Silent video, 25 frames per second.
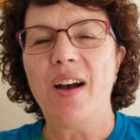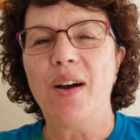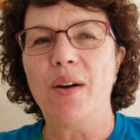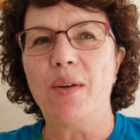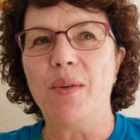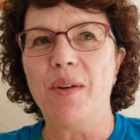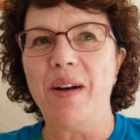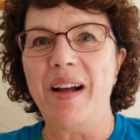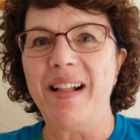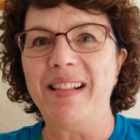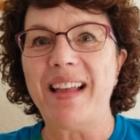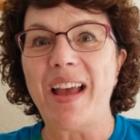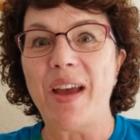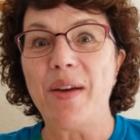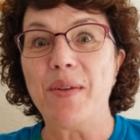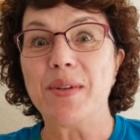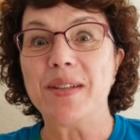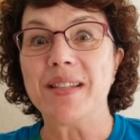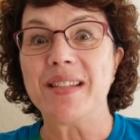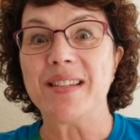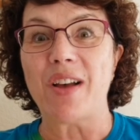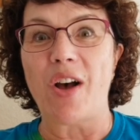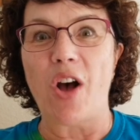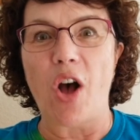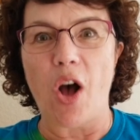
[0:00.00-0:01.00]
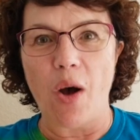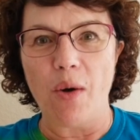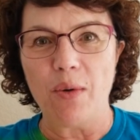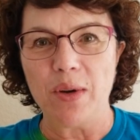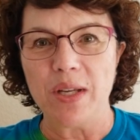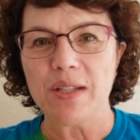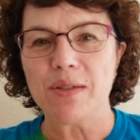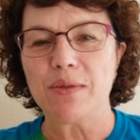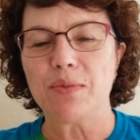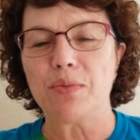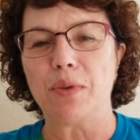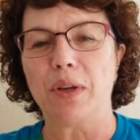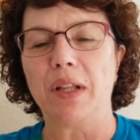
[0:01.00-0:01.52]
Well, I was
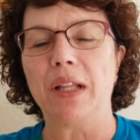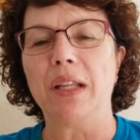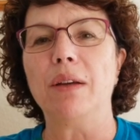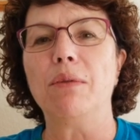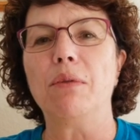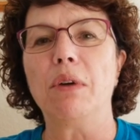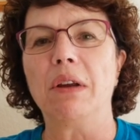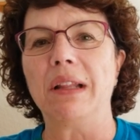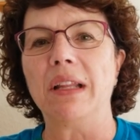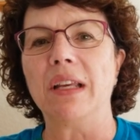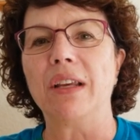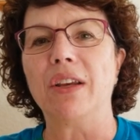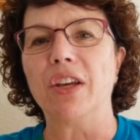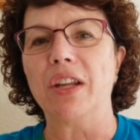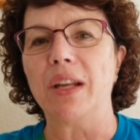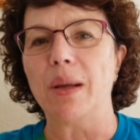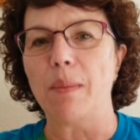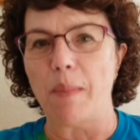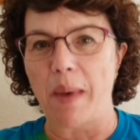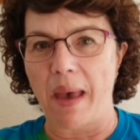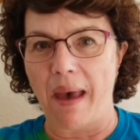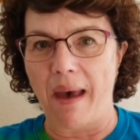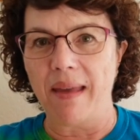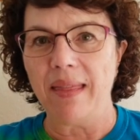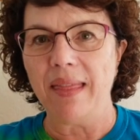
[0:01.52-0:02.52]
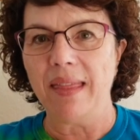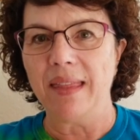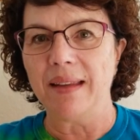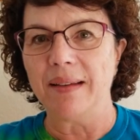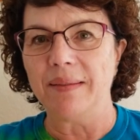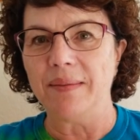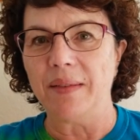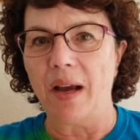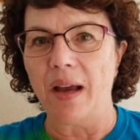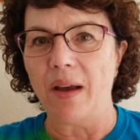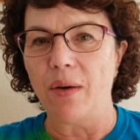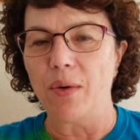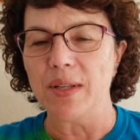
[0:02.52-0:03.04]
always really, really good at math.
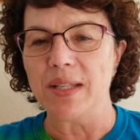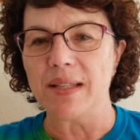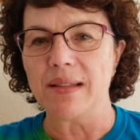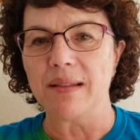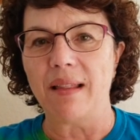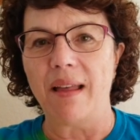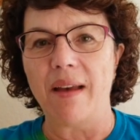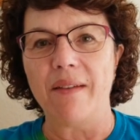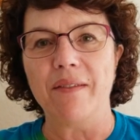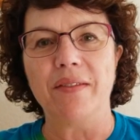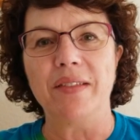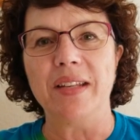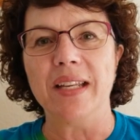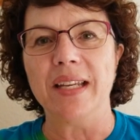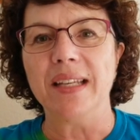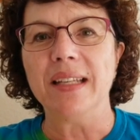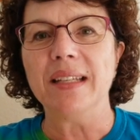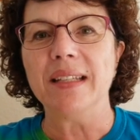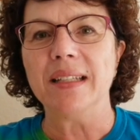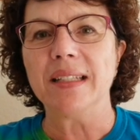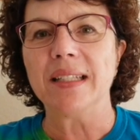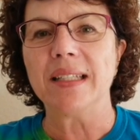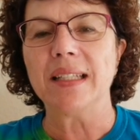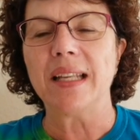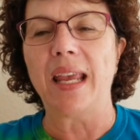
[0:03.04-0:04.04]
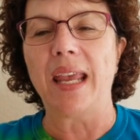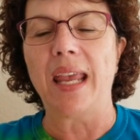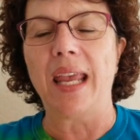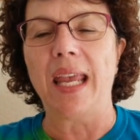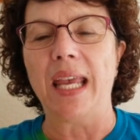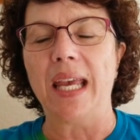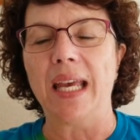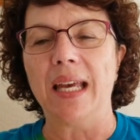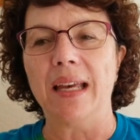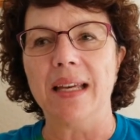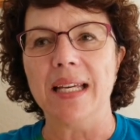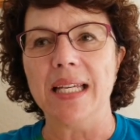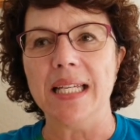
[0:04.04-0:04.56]
I always loved it,
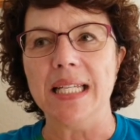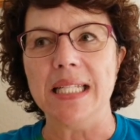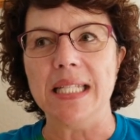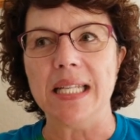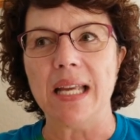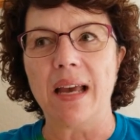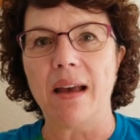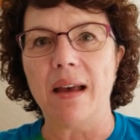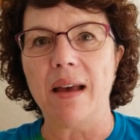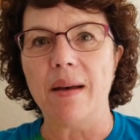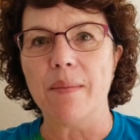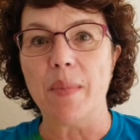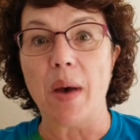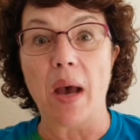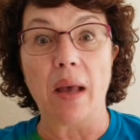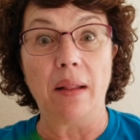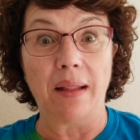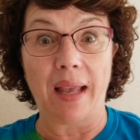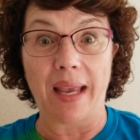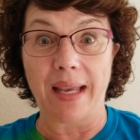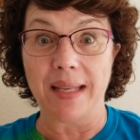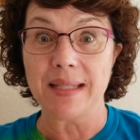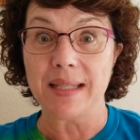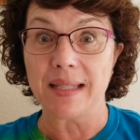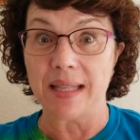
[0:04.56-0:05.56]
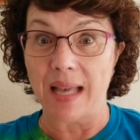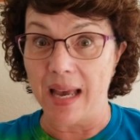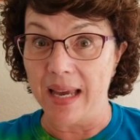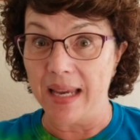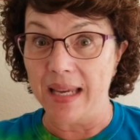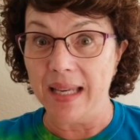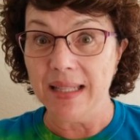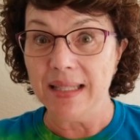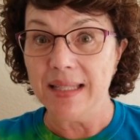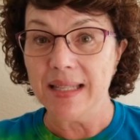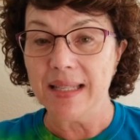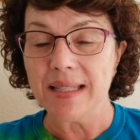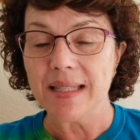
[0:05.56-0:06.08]
and I like
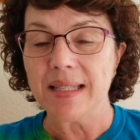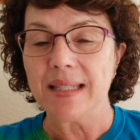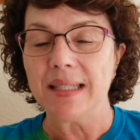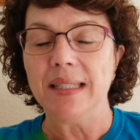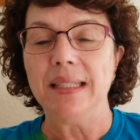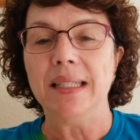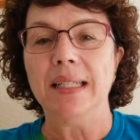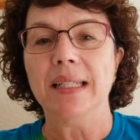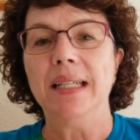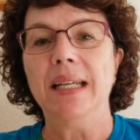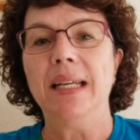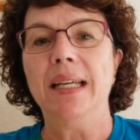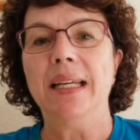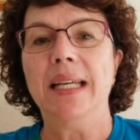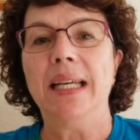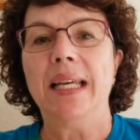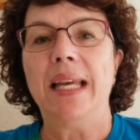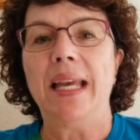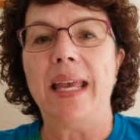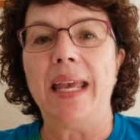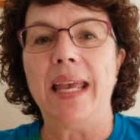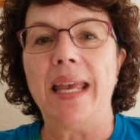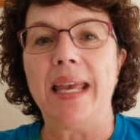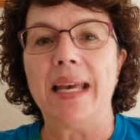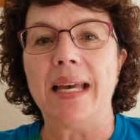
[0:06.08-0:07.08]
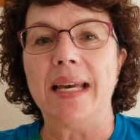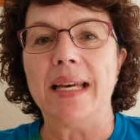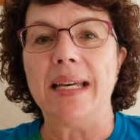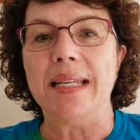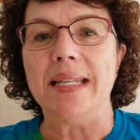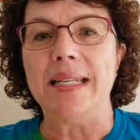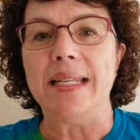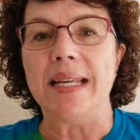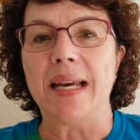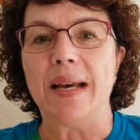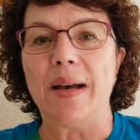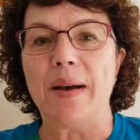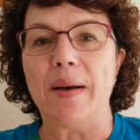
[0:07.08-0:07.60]
science.
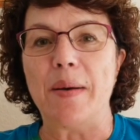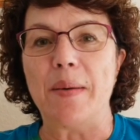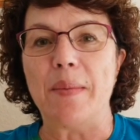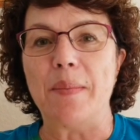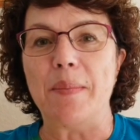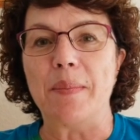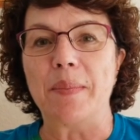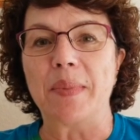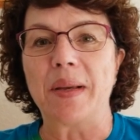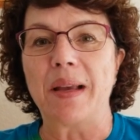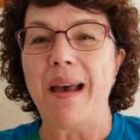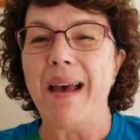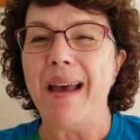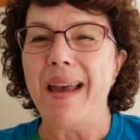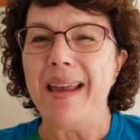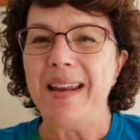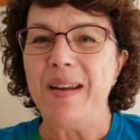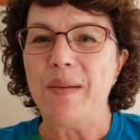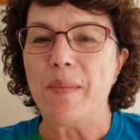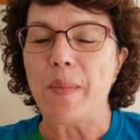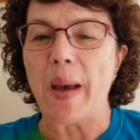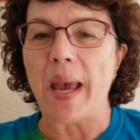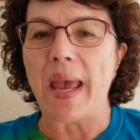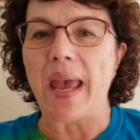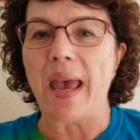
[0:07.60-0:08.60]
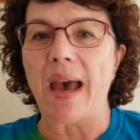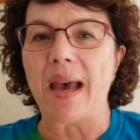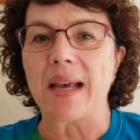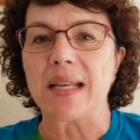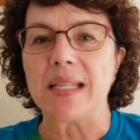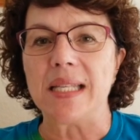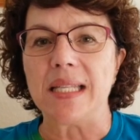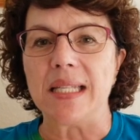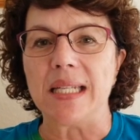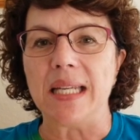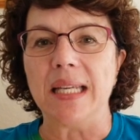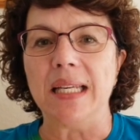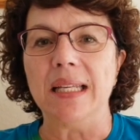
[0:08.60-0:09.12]
And kind of by
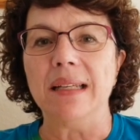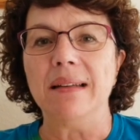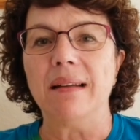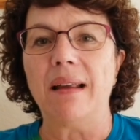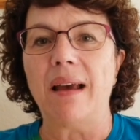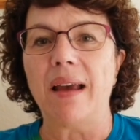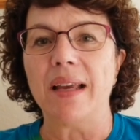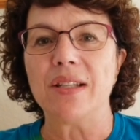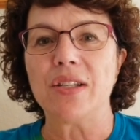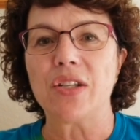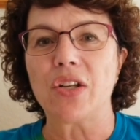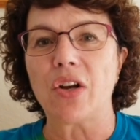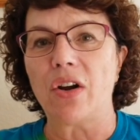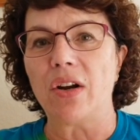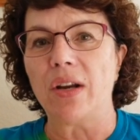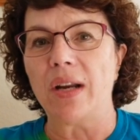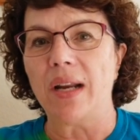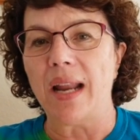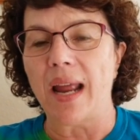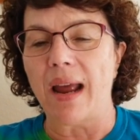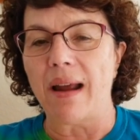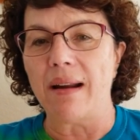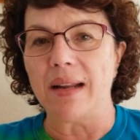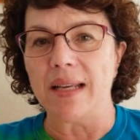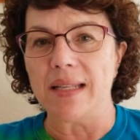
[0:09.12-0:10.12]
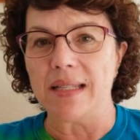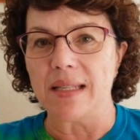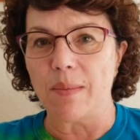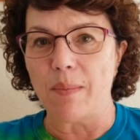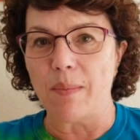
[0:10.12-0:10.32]
accident, I started out as a